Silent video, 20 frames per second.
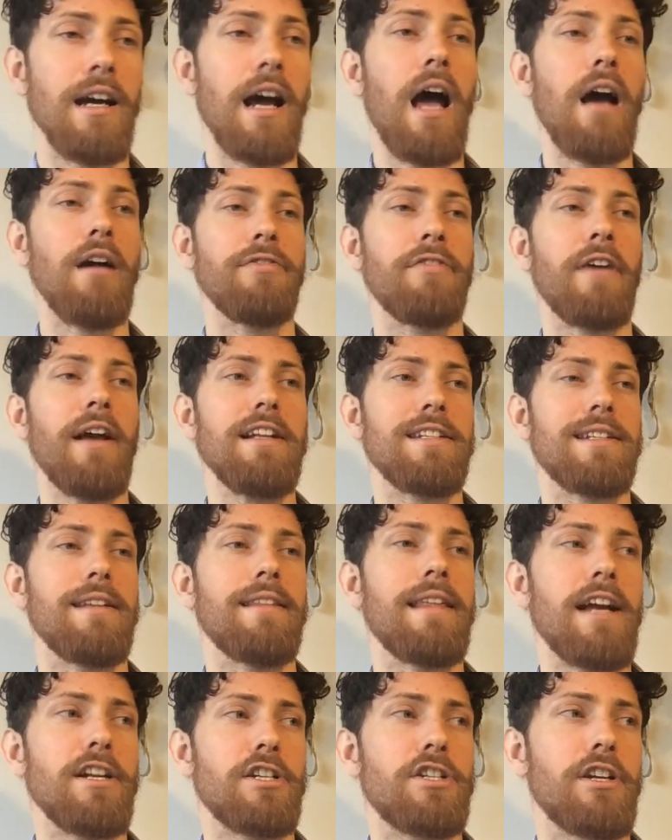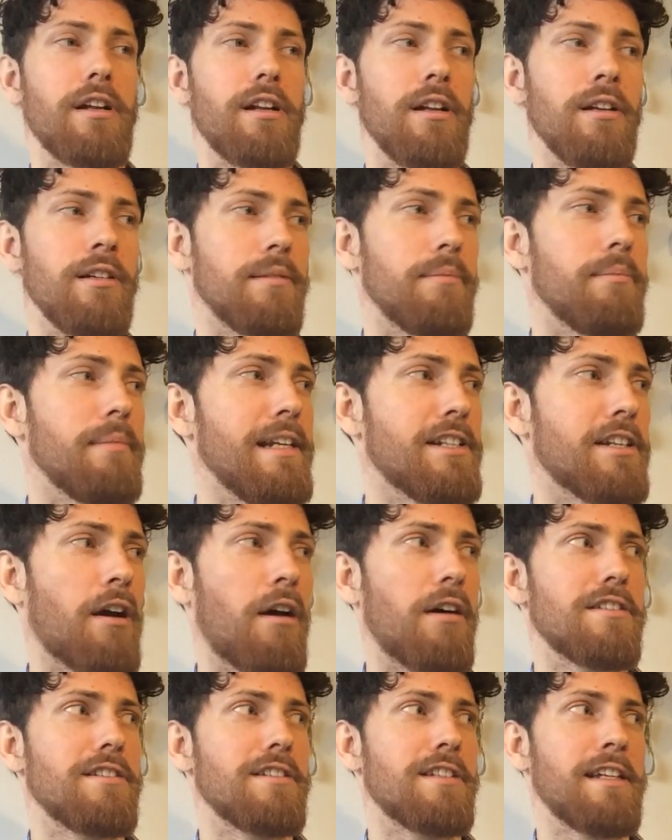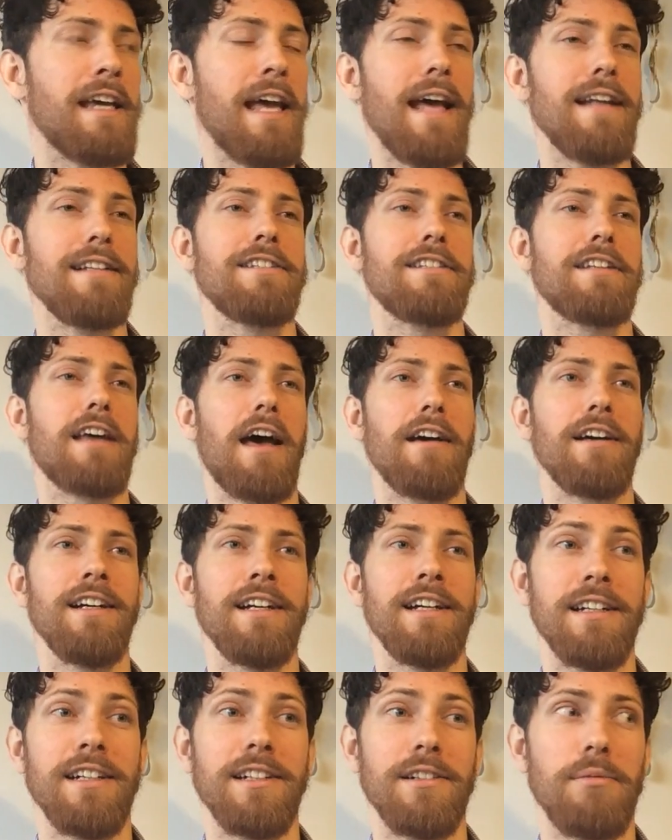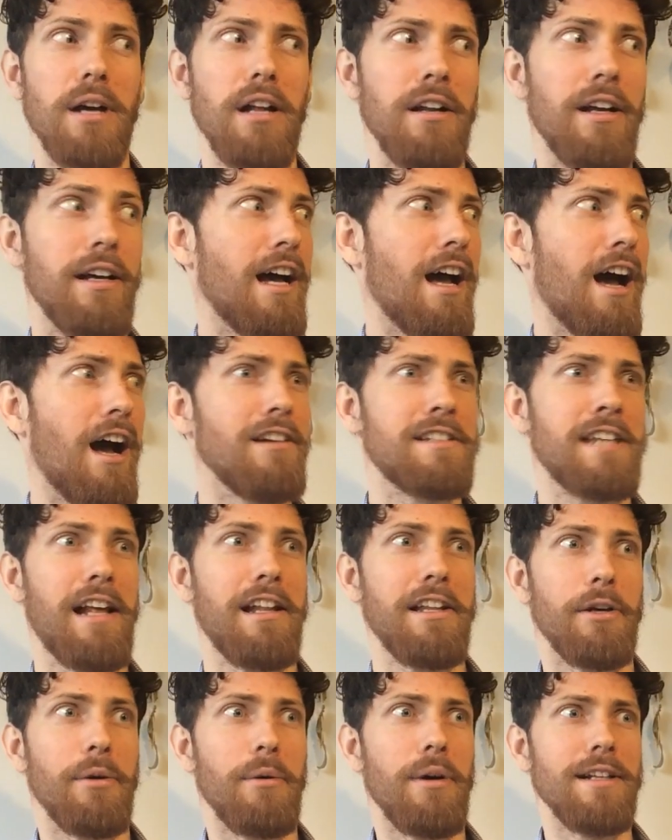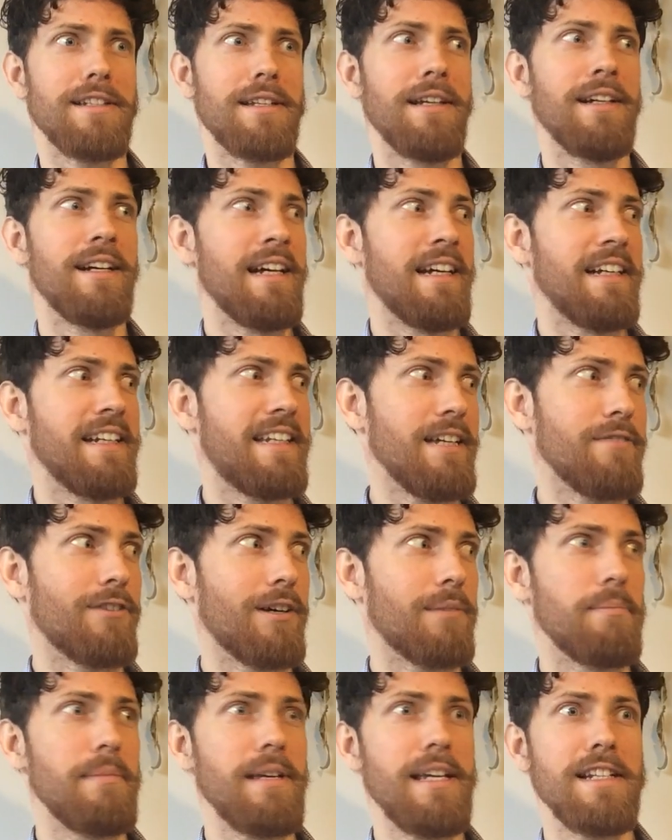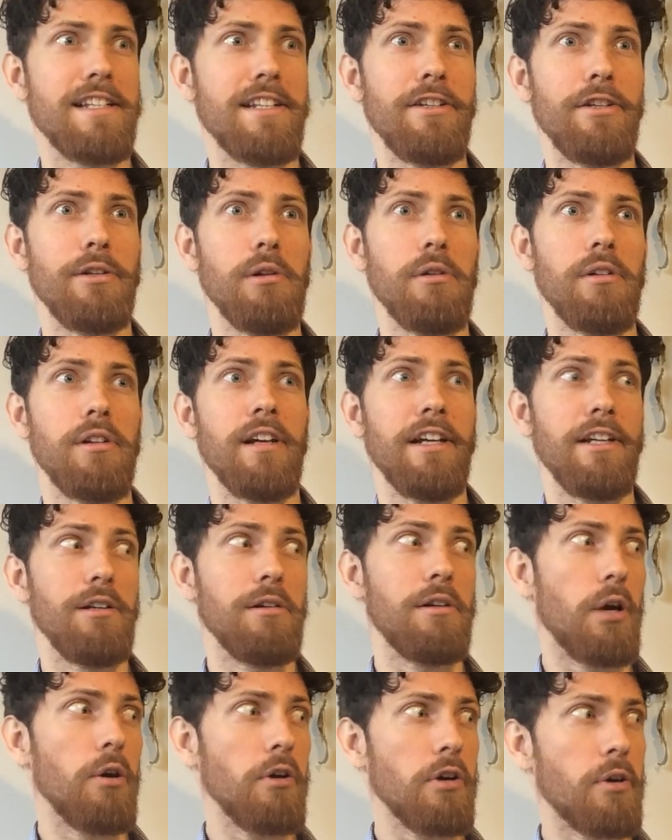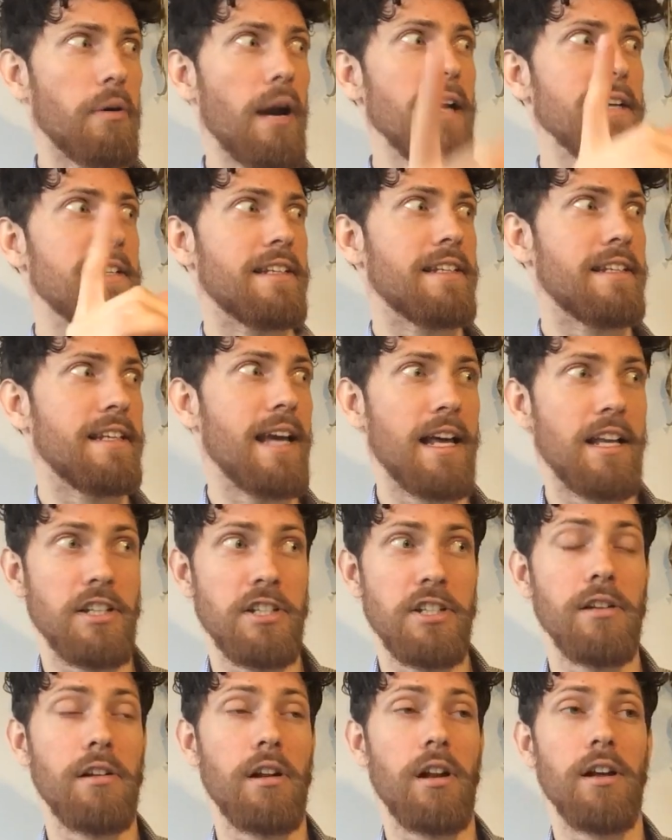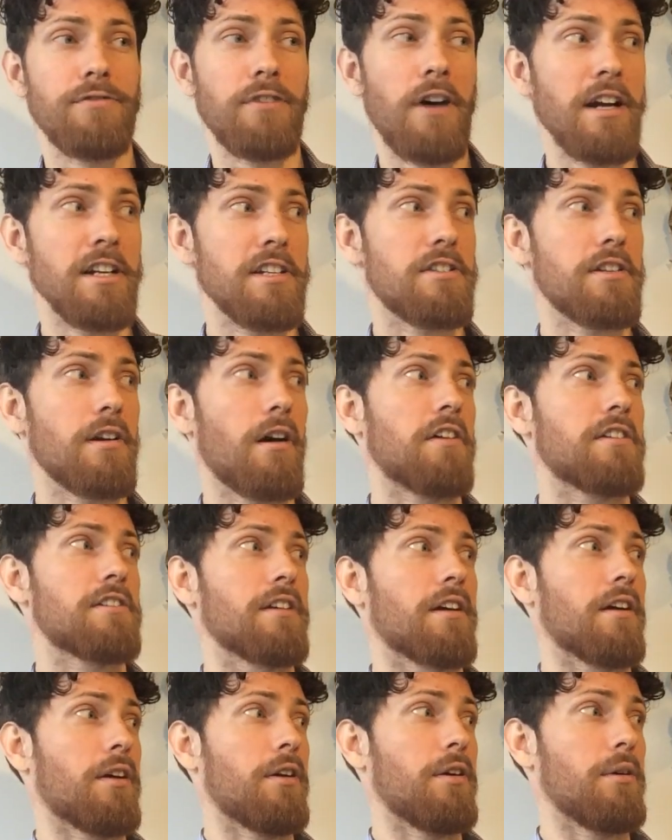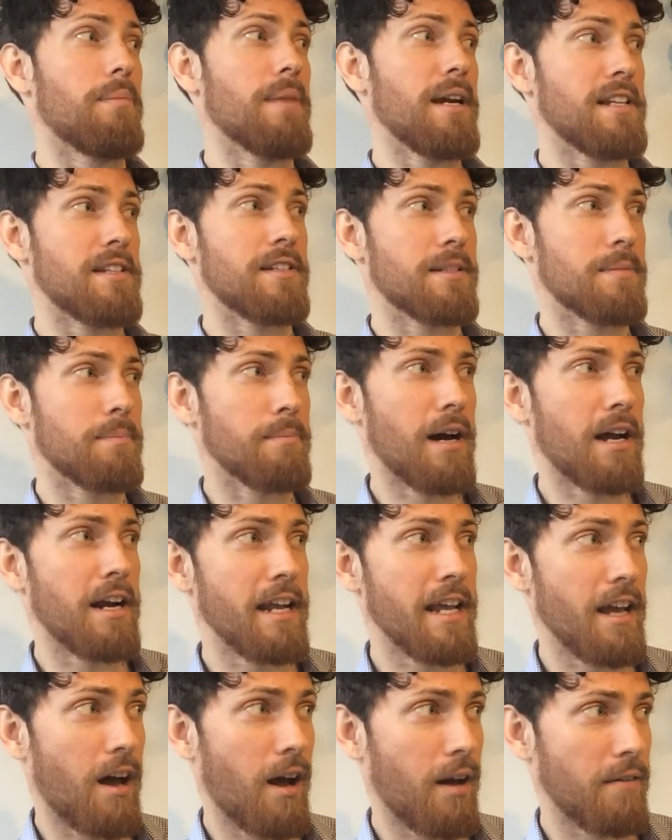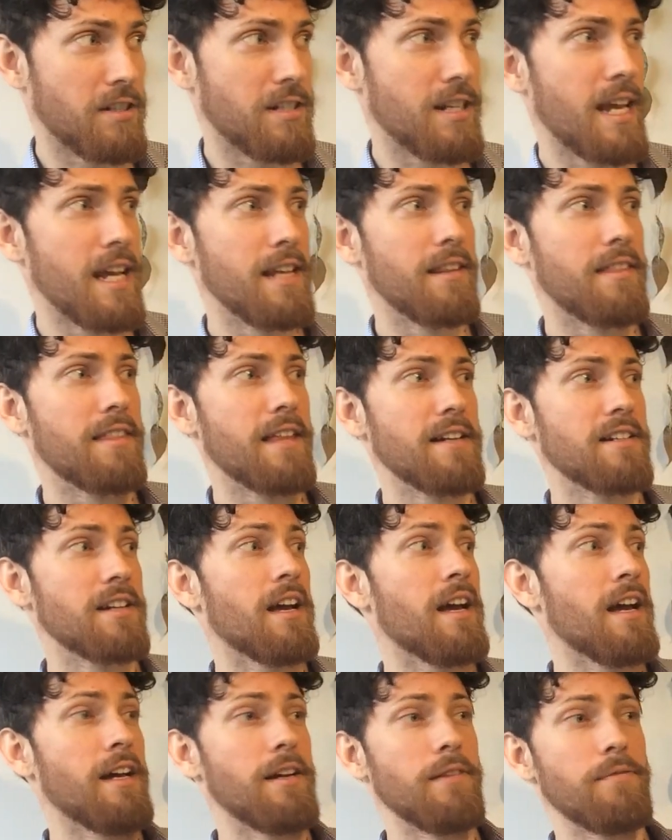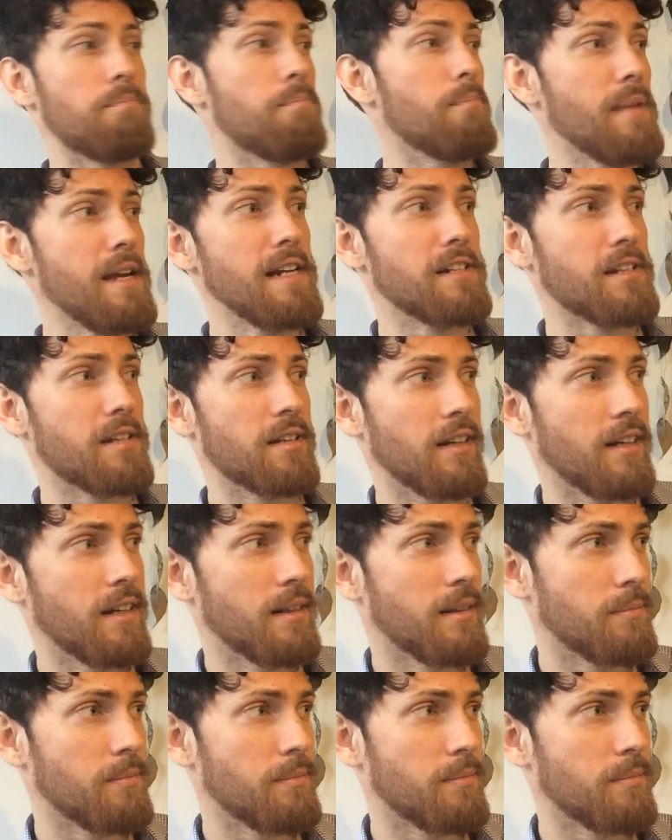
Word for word: Oh, fancy that, Jill. Meat causes cancer. Well, I'll tell you what. Give up meat and you'll go crazy. Yeah, Jill, find a doctor who makes his money off saying that meat